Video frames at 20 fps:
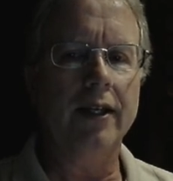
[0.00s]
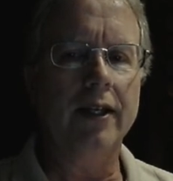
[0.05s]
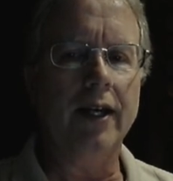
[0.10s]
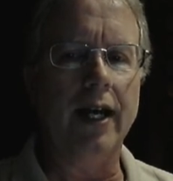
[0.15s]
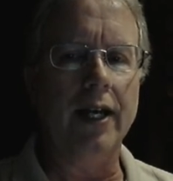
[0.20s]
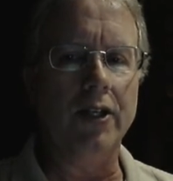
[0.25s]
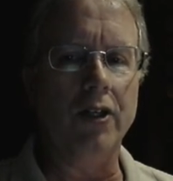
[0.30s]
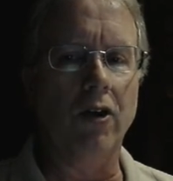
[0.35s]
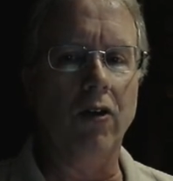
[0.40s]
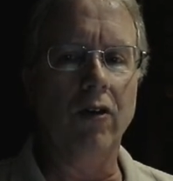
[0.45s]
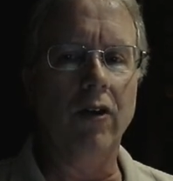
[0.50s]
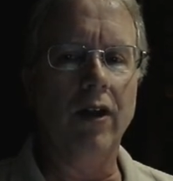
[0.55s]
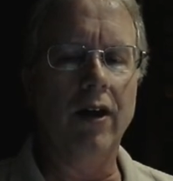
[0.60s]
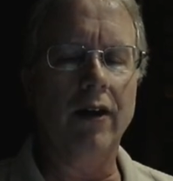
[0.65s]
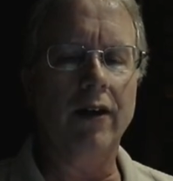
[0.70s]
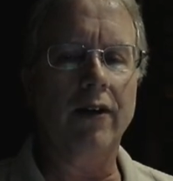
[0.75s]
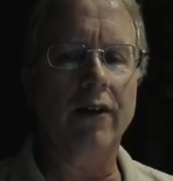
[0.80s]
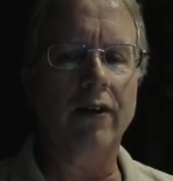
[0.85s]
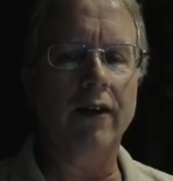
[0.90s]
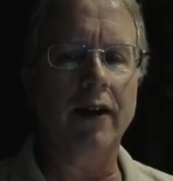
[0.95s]
I no
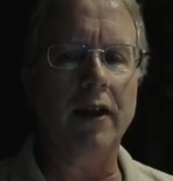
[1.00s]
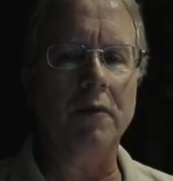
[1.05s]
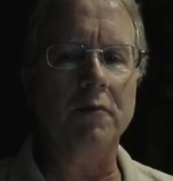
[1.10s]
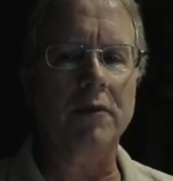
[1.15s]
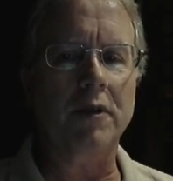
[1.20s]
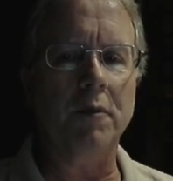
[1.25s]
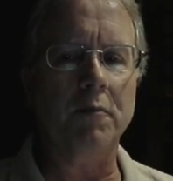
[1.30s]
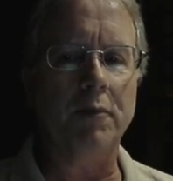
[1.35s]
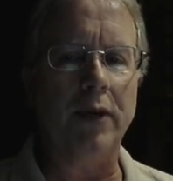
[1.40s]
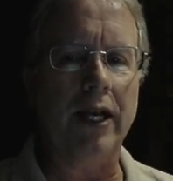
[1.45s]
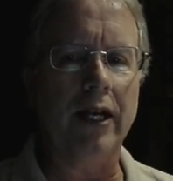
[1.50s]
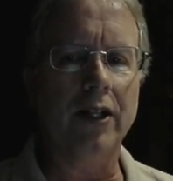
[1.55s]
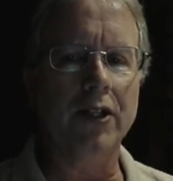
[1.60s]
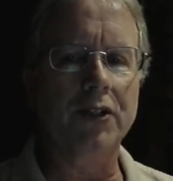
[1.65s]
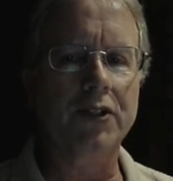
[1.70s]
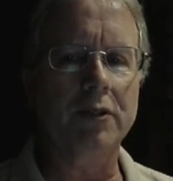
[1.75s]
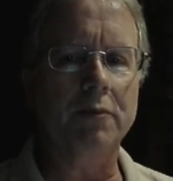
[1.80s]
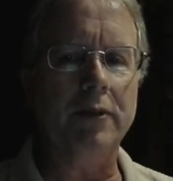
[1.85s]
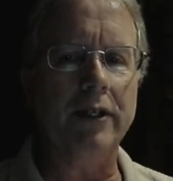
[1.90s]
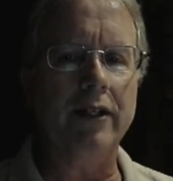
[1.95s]
longer am
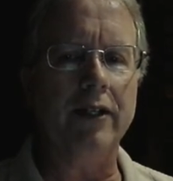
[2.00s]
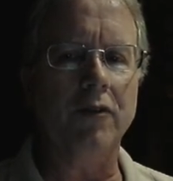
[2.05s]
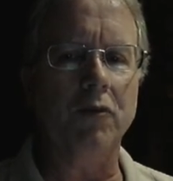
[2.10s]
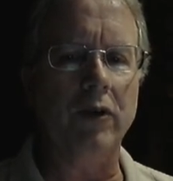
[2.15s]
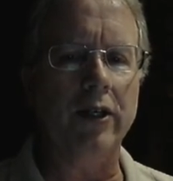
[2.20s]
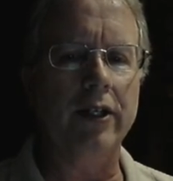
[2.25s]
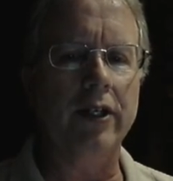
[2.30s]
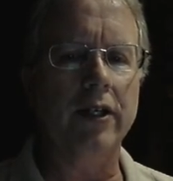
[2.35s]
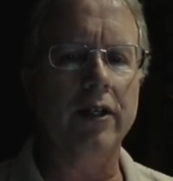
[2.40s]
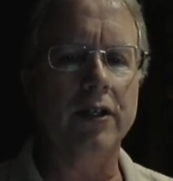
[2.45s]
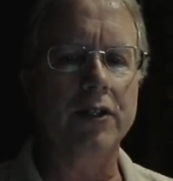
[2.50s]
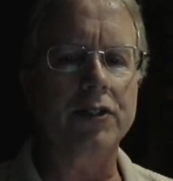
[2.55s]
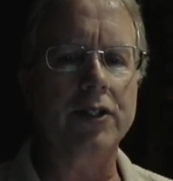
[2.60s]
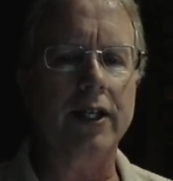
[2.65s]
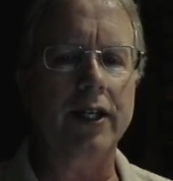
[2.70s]
compelled to be in Windows.